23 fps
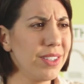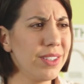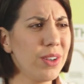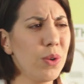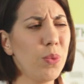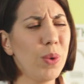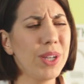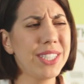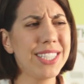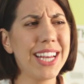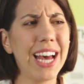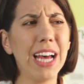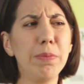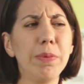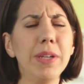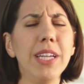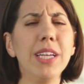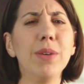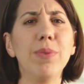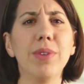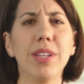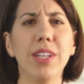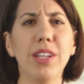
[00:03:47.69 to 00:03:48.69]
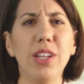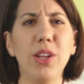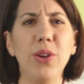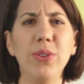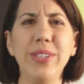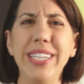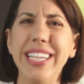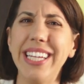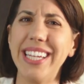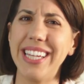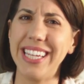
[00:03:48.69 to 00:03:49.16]
So what's happening with
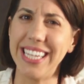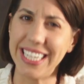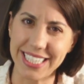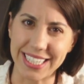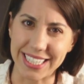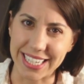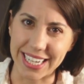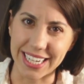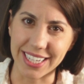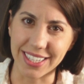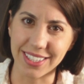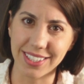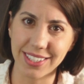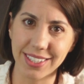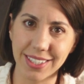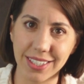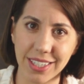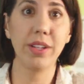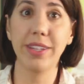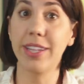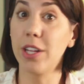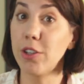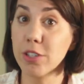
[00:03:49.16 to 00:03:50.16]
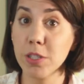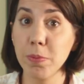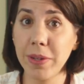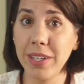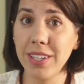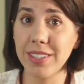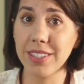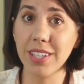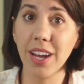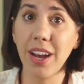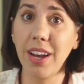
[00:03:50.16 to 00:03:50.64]
cloning these days? There's
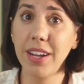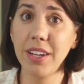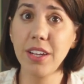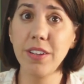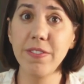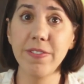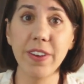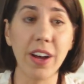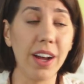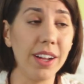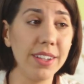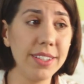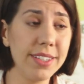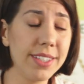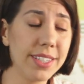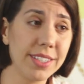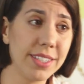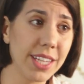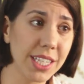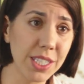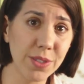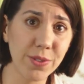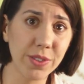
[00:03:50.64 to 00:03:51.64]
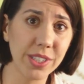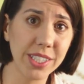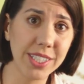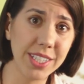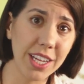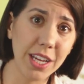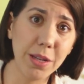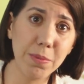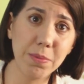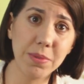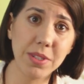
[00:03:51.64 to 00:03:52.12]
been a ton of unsuccessful
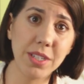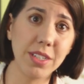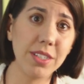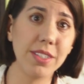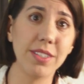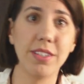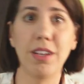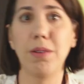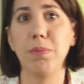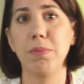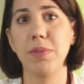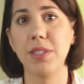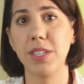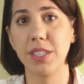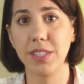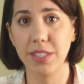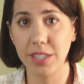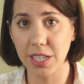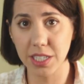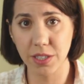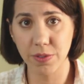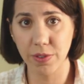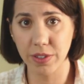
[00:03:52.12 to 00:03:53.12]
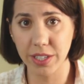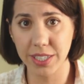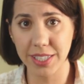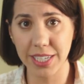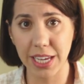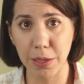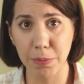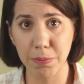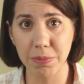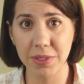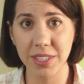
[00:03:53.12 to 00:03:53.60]
attempts and some successful
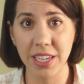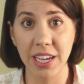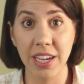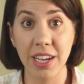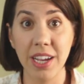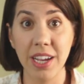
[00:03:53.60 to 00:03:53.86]
attempts,